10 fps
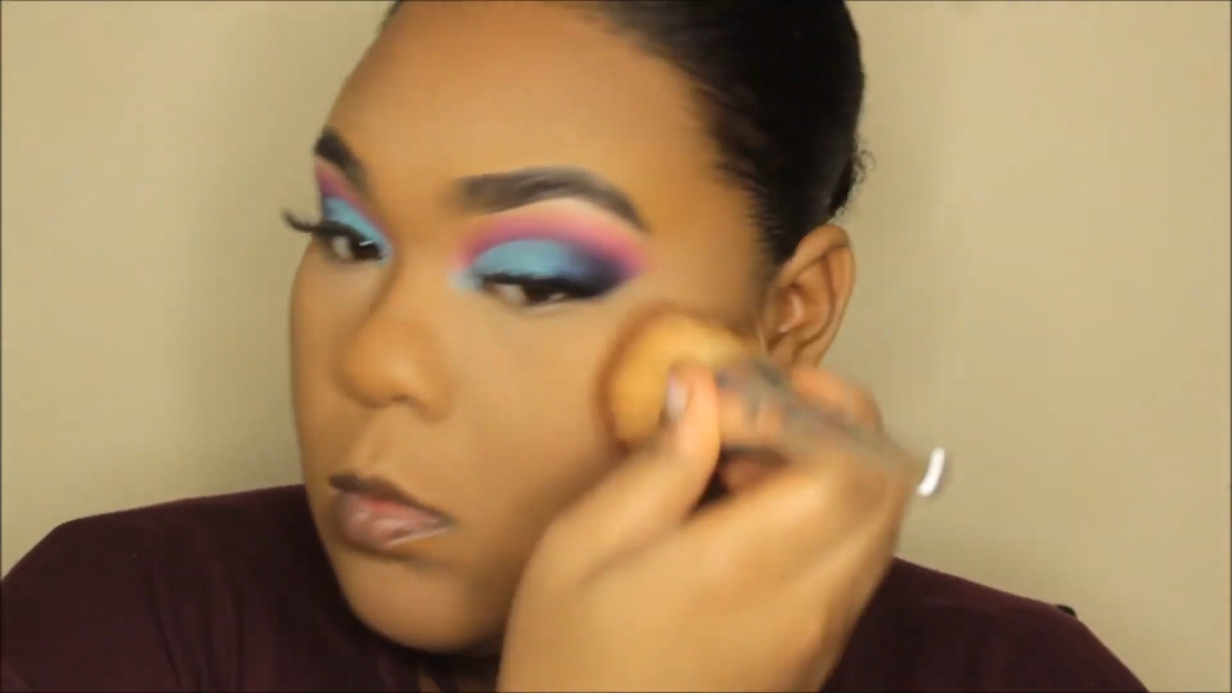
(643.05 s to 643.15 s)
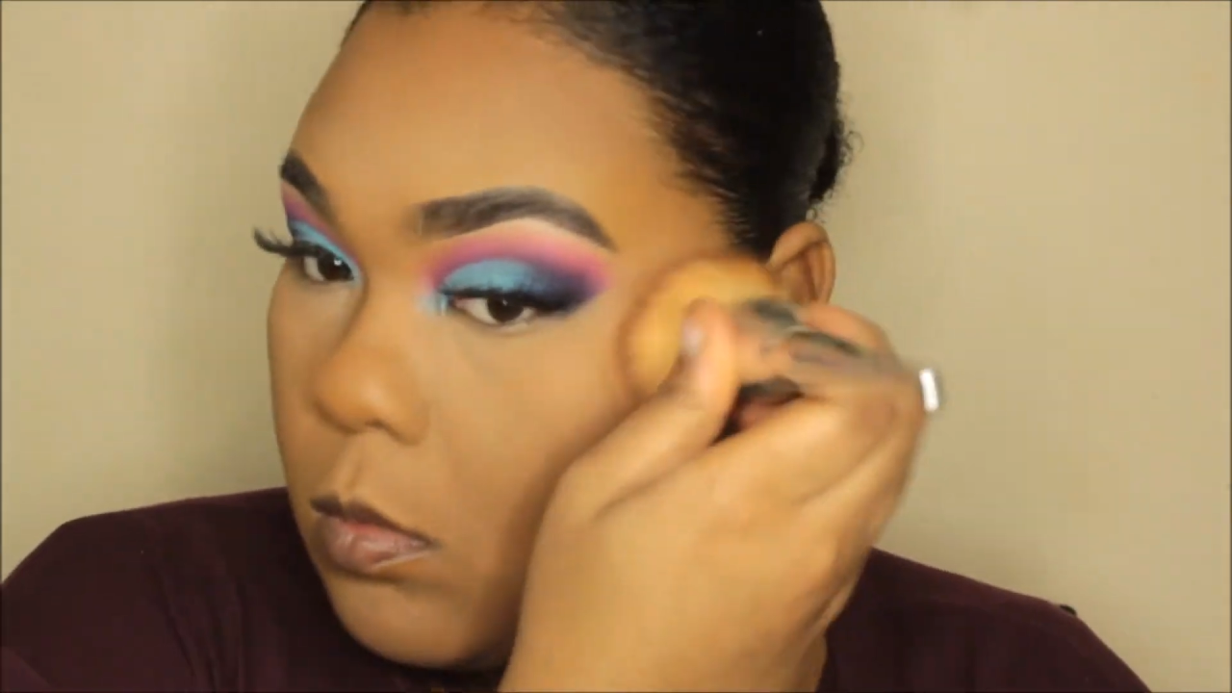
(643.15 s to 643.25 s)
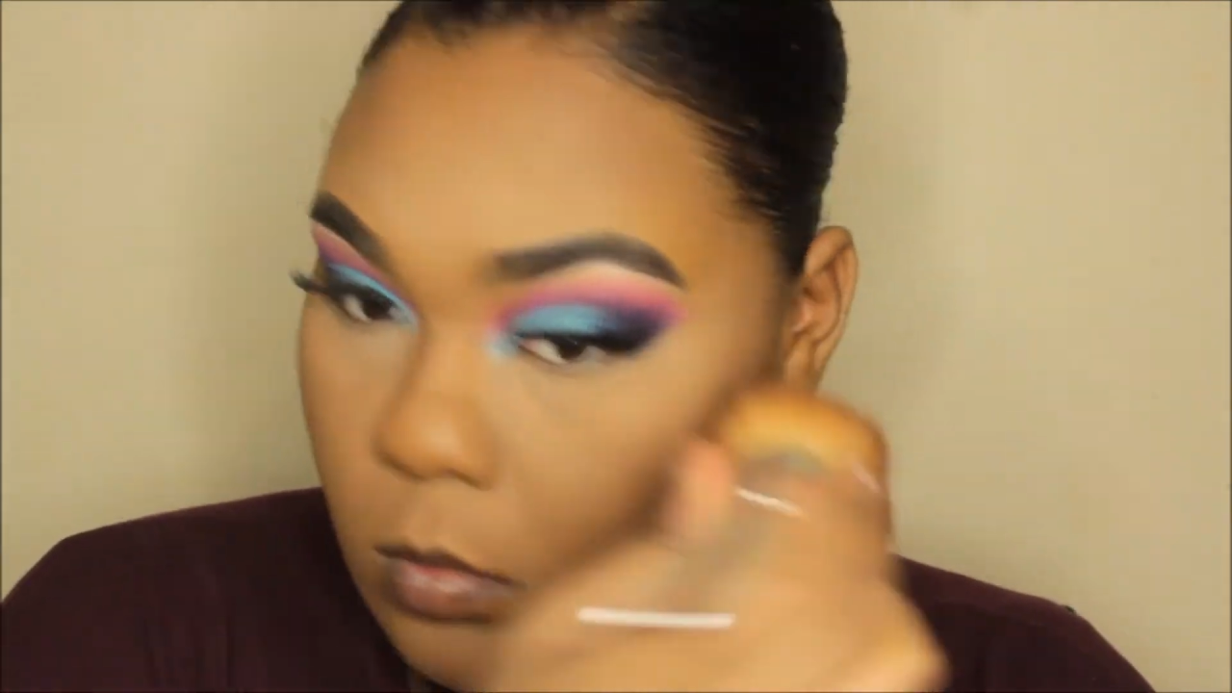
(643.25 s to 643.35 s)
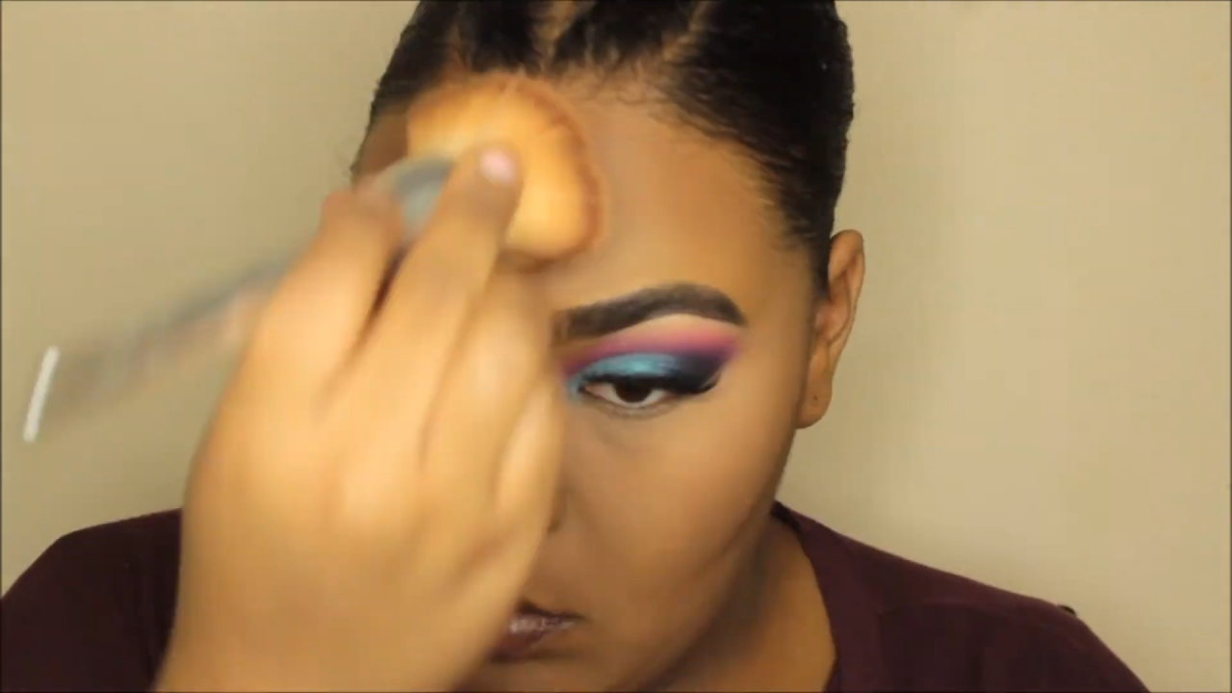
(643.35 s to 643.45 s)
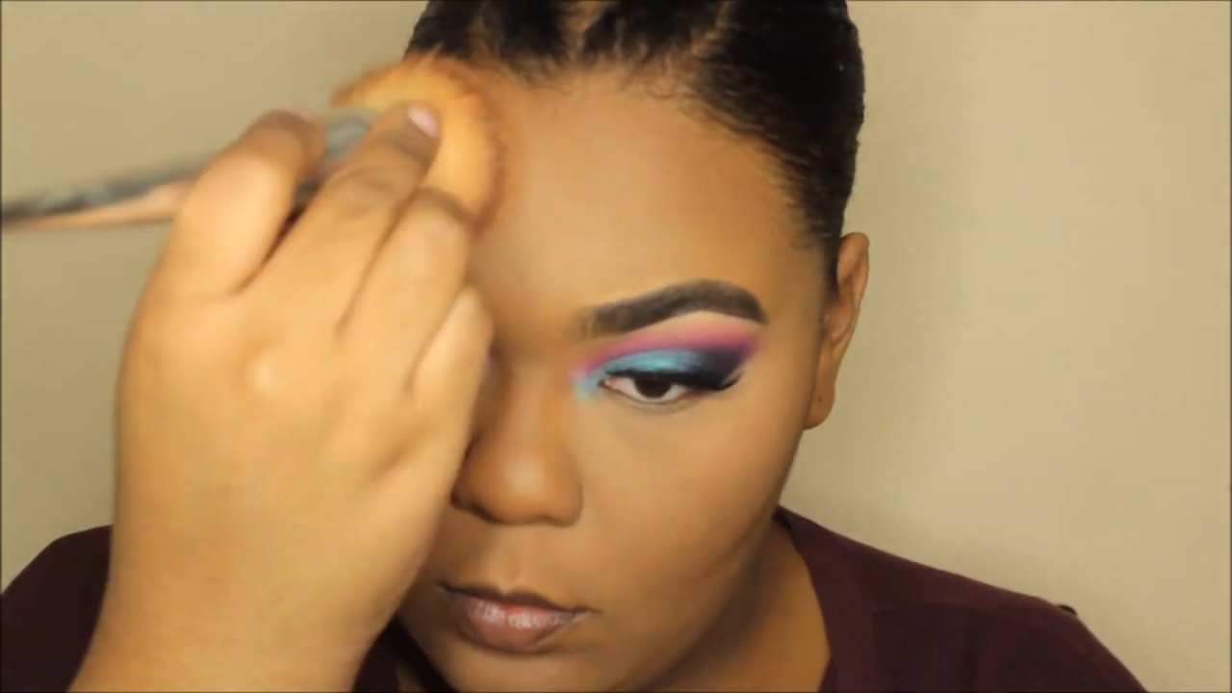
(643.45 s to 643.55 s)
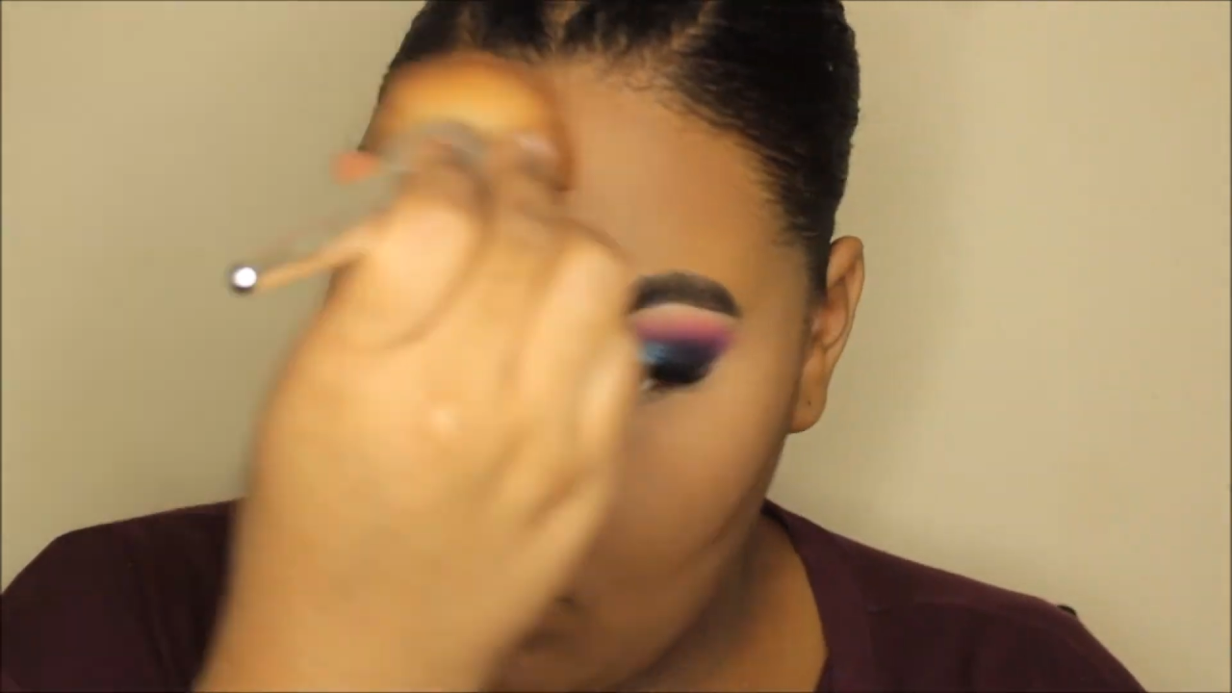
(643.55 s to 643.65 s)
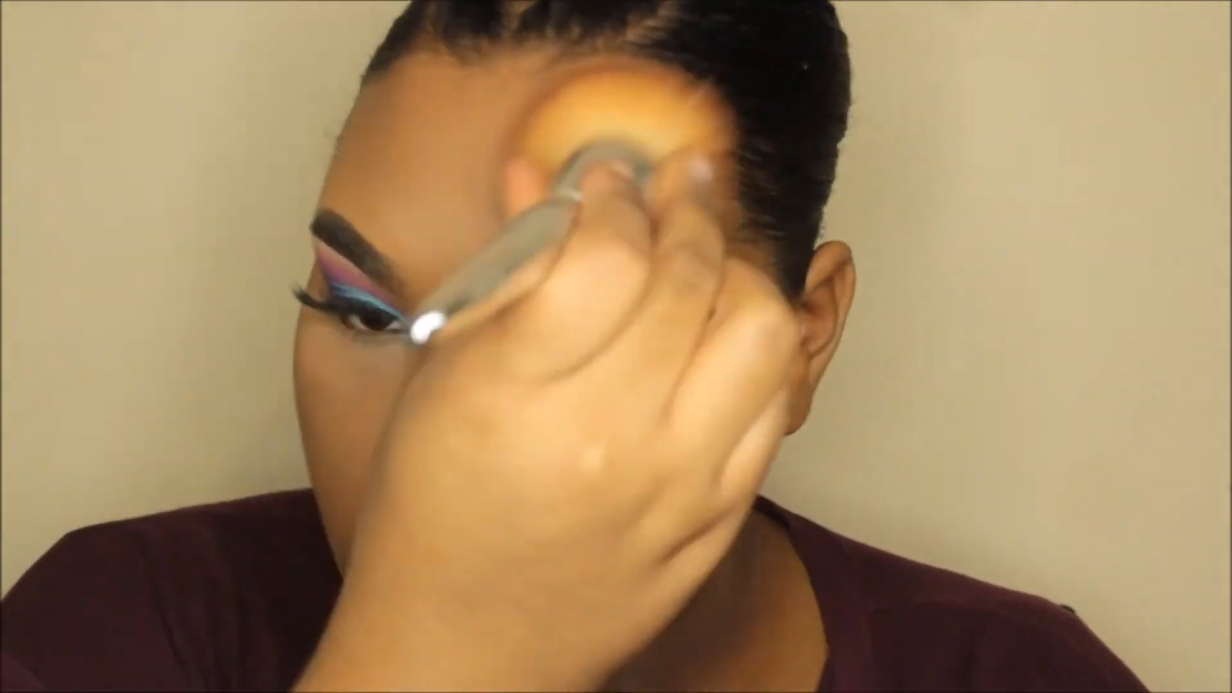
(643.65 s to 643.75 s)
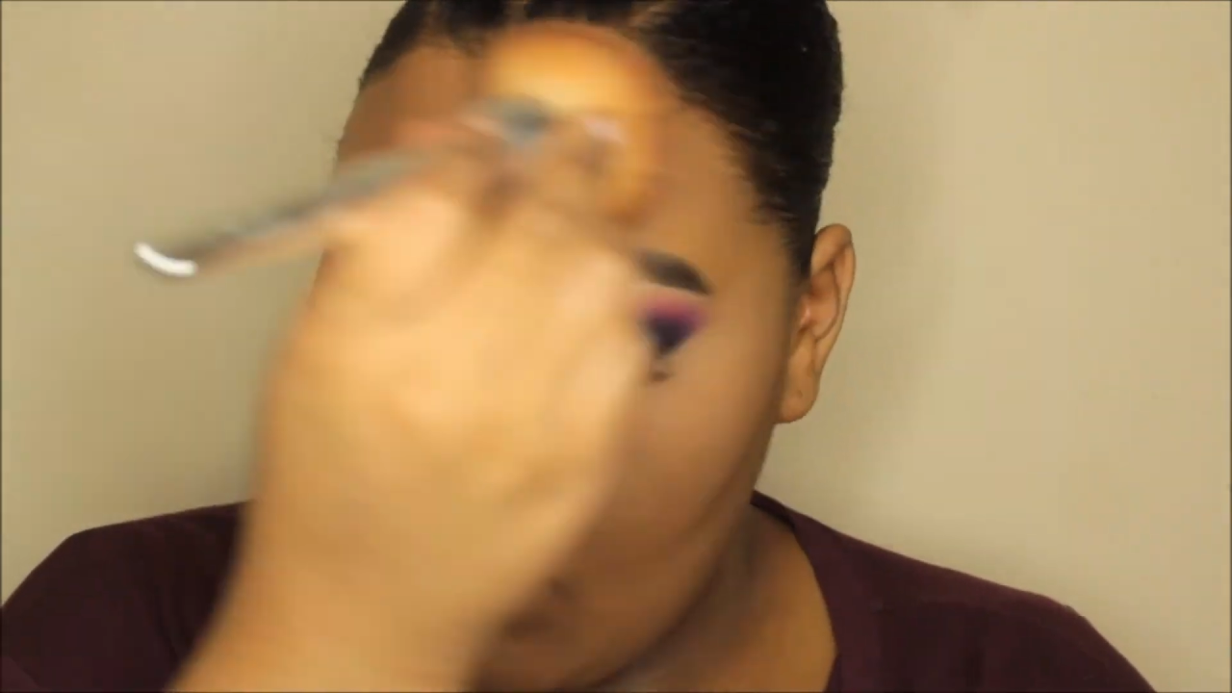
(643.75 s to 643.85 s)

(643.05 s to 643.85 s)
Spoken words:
And I'm going